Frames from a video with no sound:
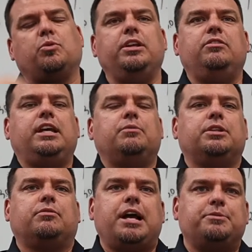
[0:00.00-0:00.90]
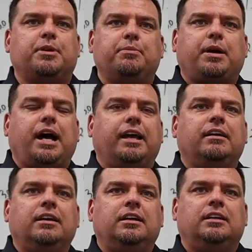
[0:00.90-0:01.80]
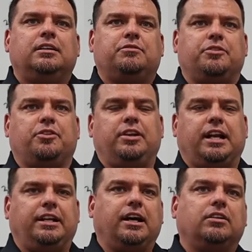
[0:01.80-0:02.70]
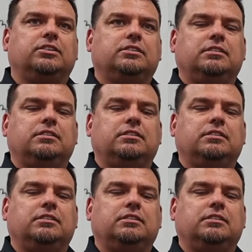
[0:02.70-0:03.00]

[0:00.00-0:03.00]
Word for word: What do you get with a Raspberry Pi for $39?